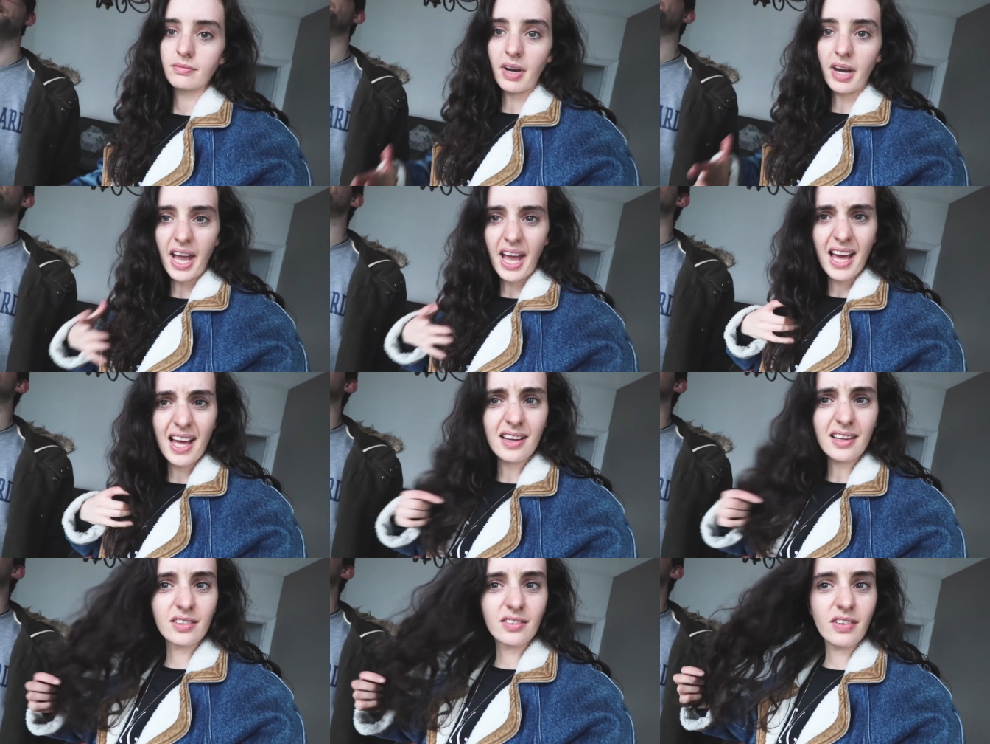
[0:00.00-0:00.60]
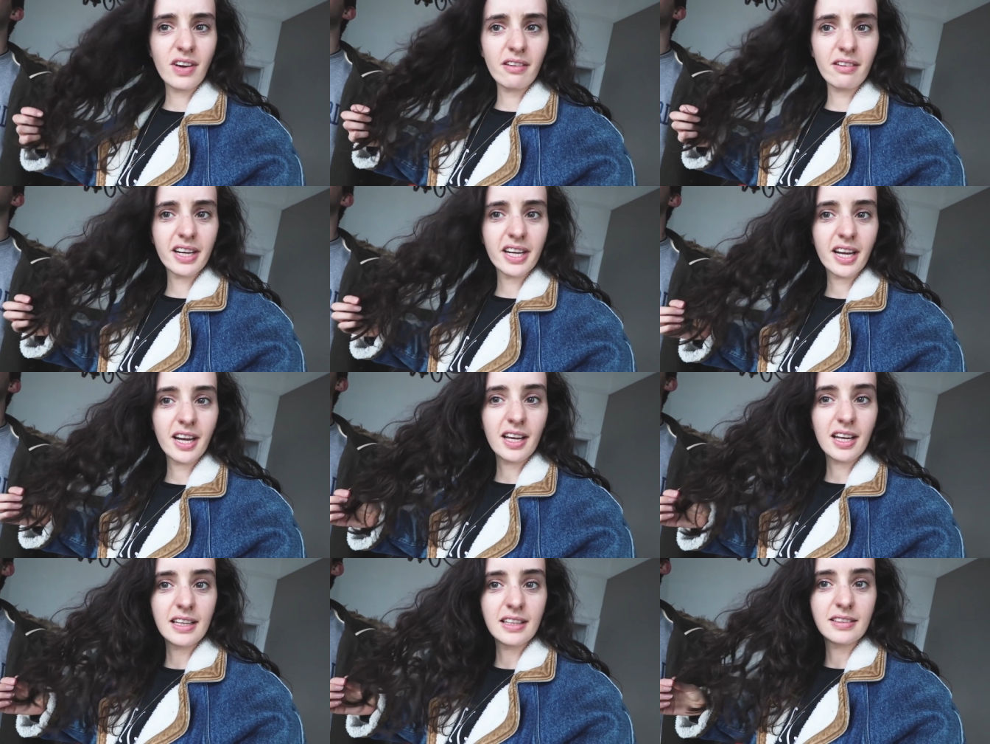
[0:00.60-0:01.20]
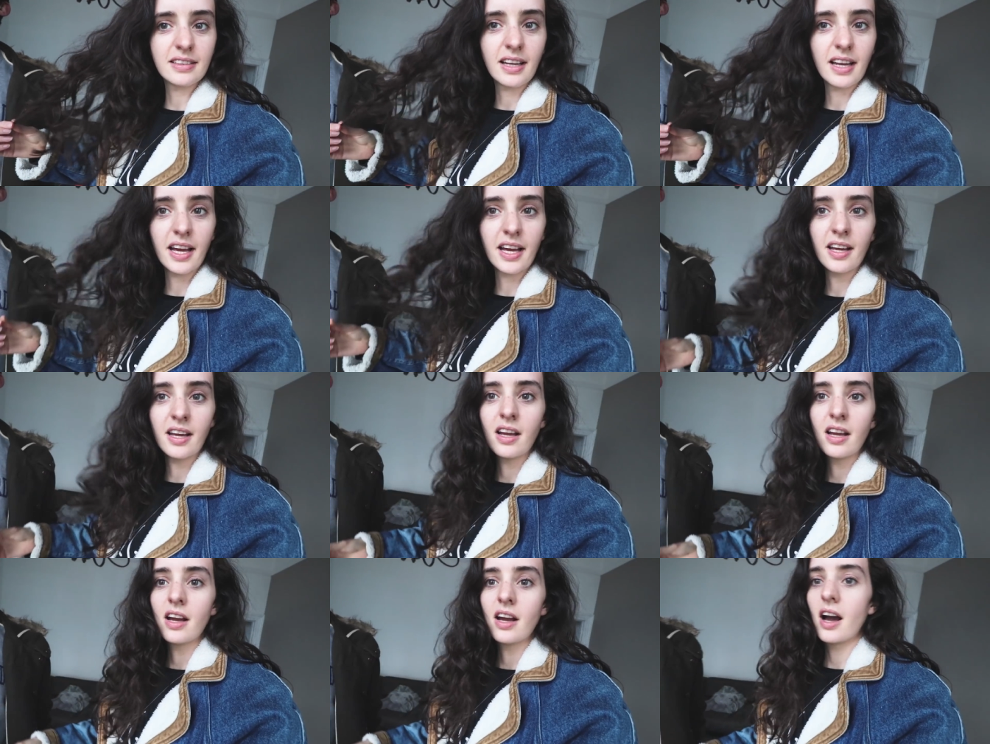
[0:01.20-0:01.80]
My hair looks very curly
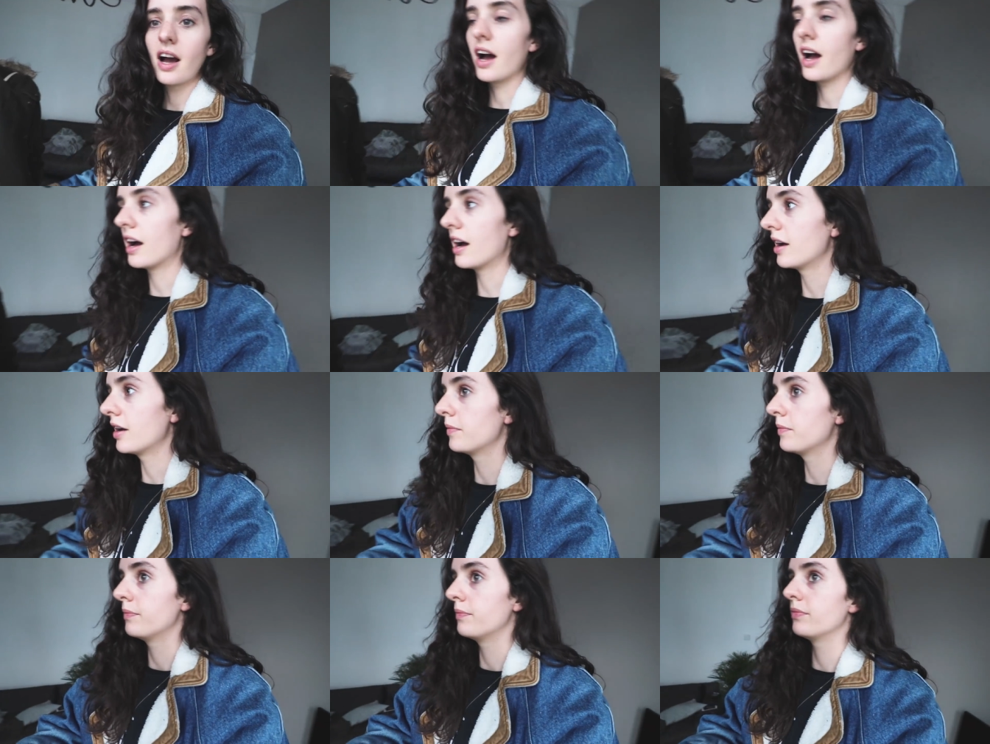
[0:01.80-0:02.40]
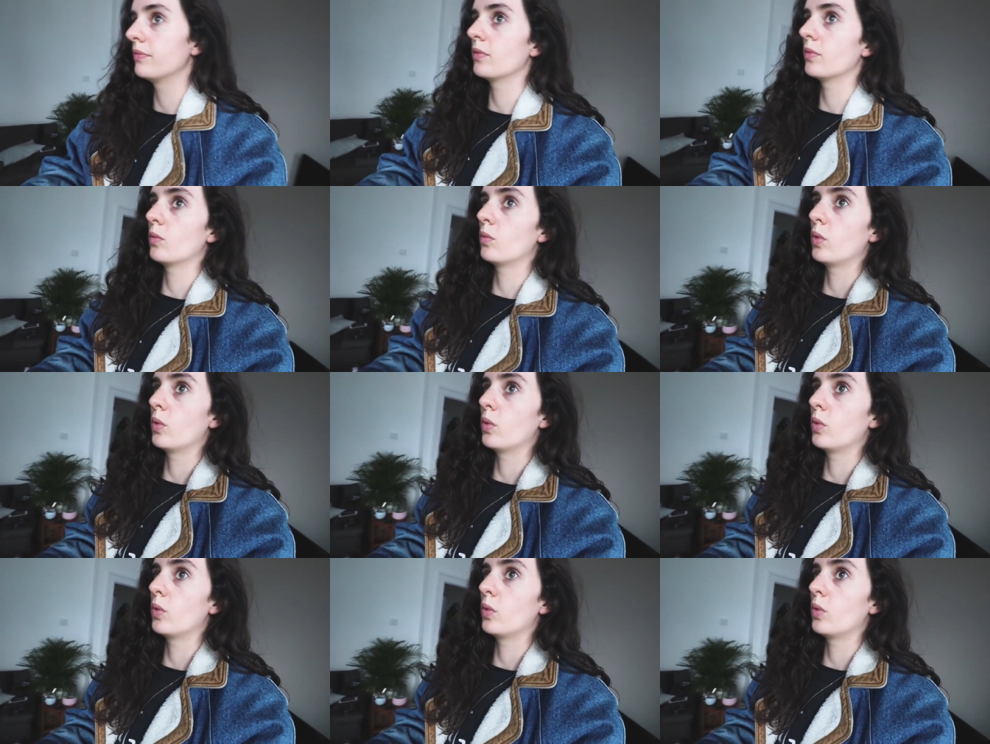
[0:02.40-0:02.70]
today. Um,